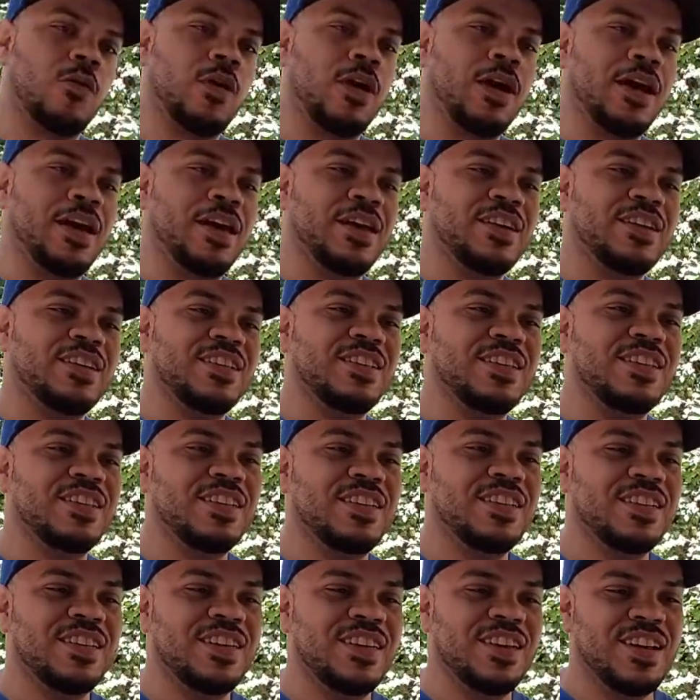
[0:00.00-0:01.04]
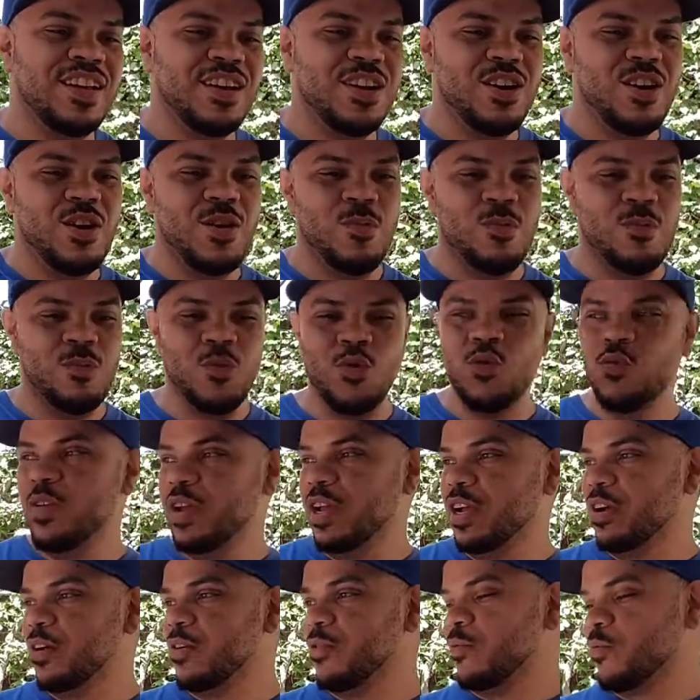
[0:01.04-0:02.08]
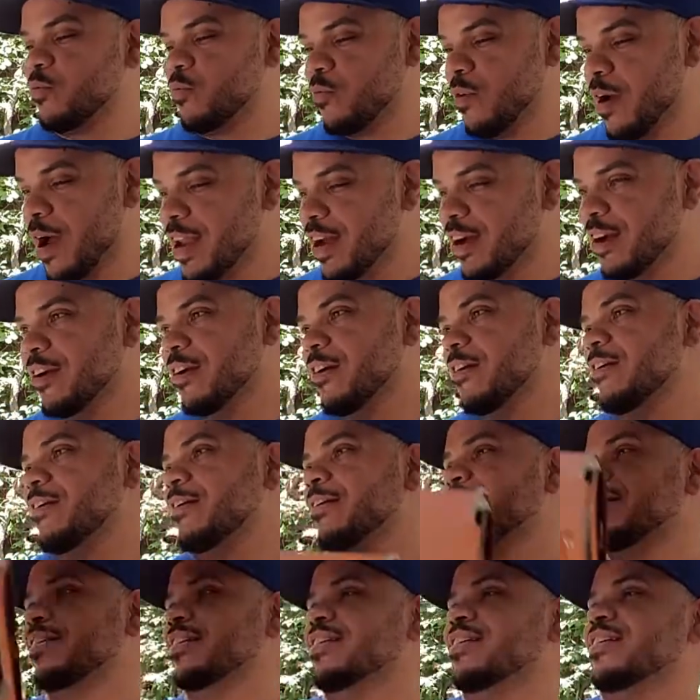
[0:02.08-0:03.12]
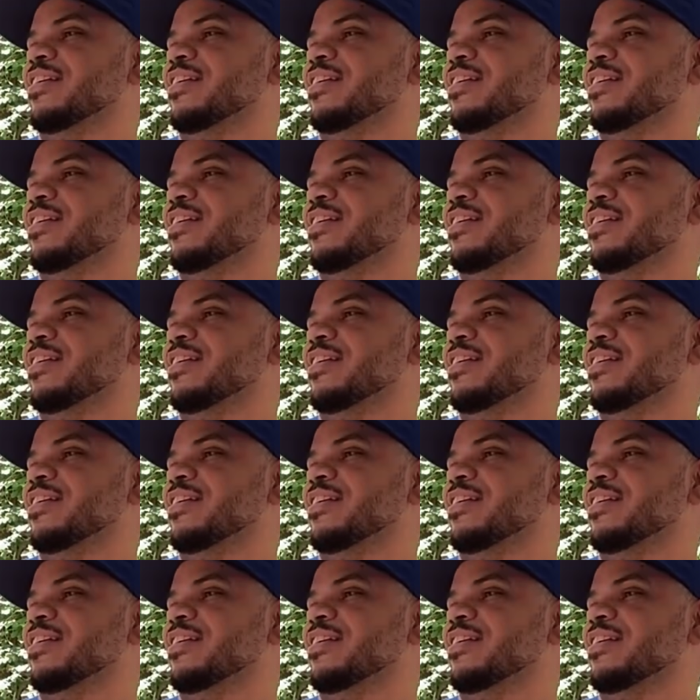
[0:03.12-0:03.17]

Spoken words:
right, moving right along.